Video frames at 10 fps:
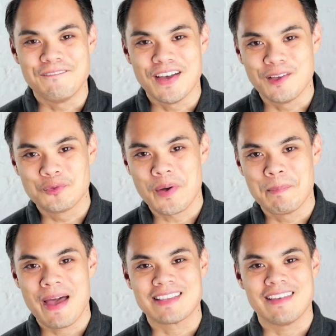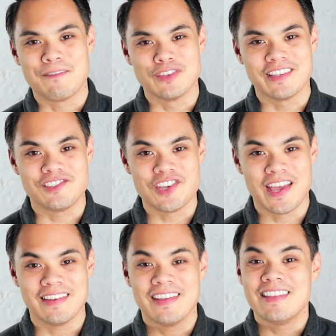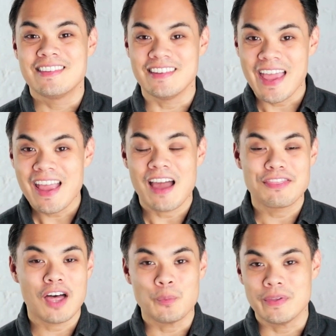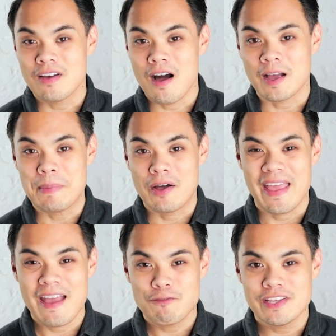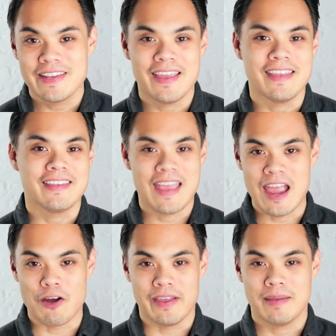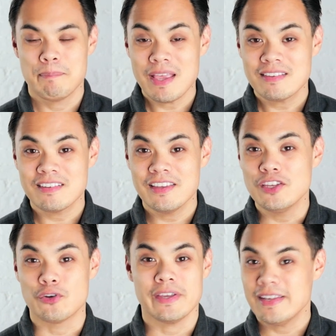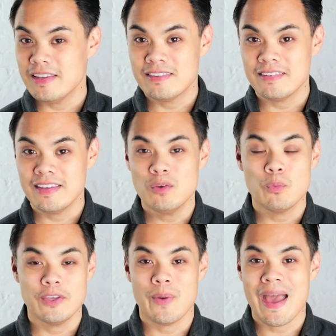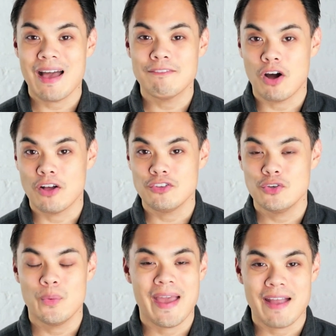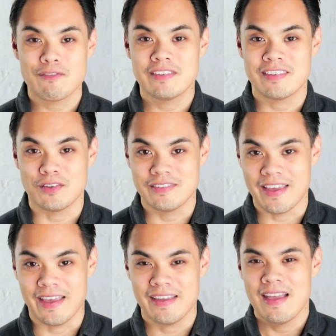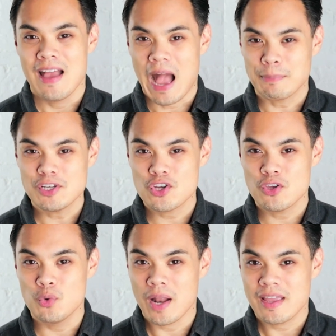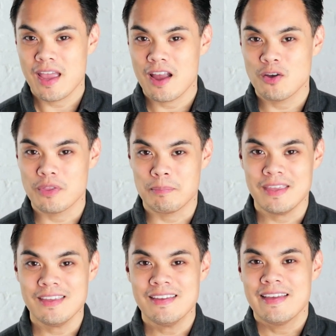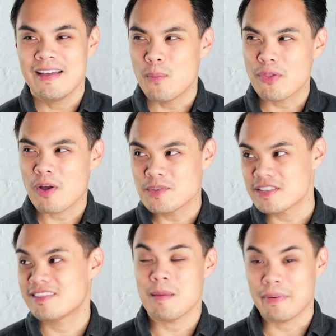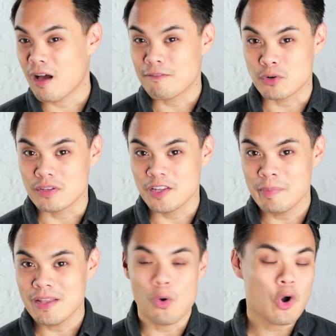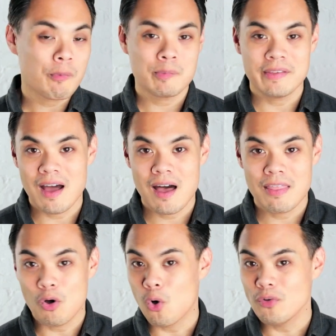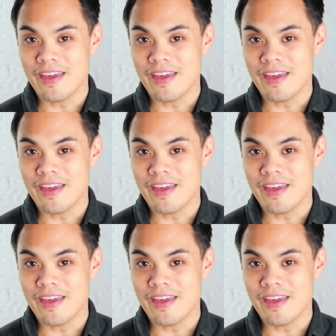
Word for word: up, fellas? Welcome back to Effortless Gent. Today, I thought we'd talk about everyday carry. Basically, your EDC, what you have on you every single day. I'm going to show you what I carry with me, whether I'm just stepping out for a little bit or I'm going to be gone the whole